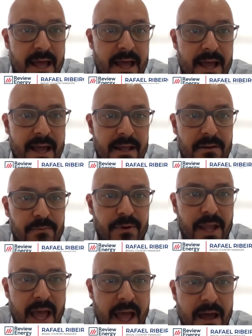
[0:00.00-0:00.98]
and we
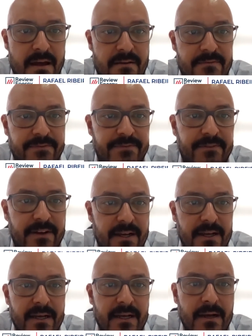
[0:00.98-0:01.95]
have
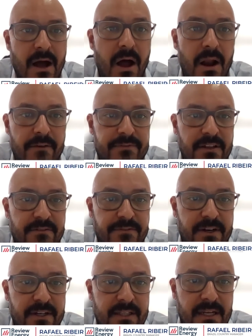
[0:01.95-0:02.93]
all of the
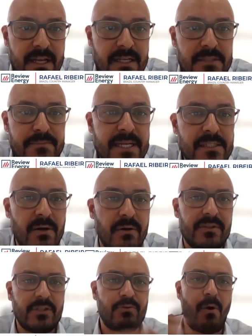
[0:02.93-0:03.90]
inverter. It's based on
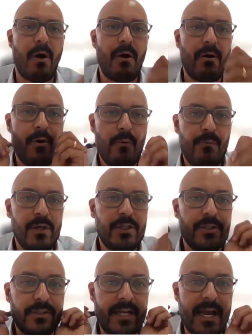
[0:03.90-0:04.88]
the draw, which
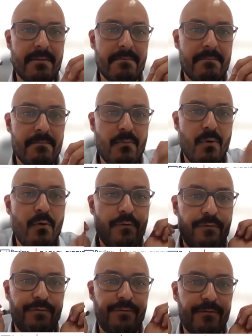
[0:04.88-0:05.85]
you can
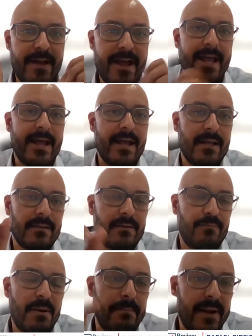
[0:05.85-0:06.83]
move and
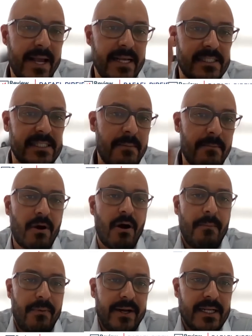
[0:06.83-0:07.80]
replace some
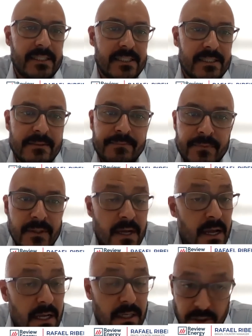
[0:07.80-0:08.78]
components
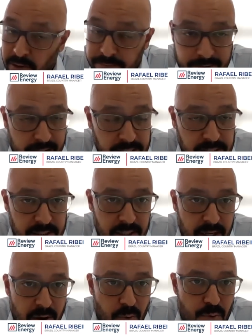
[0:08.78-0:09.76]
so fast.
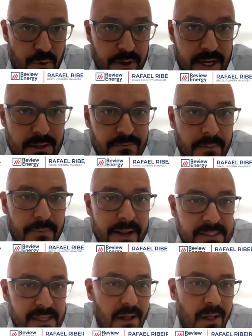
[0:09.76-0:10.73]
You can
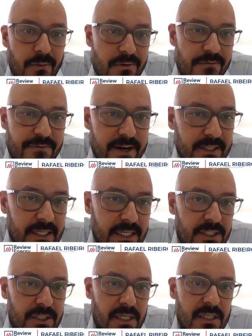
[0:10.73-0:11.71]
replace the whole inverter
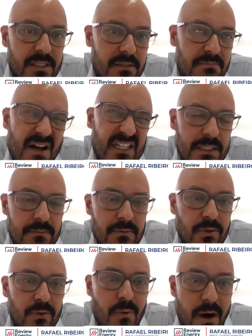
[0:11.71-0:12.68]
in just maximum
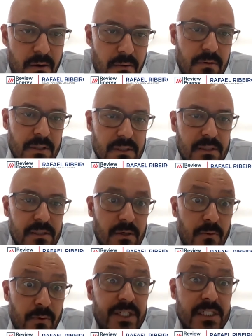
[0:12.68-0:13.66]
2 hours,
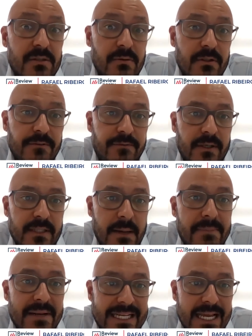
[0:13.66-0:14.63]
which is good for the
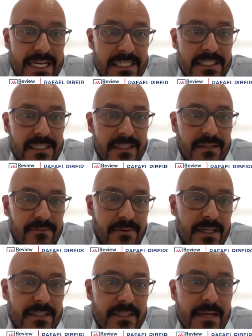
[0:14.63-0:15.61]
application,
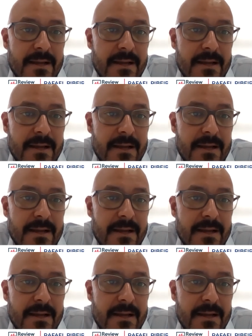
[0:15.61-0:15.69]
right?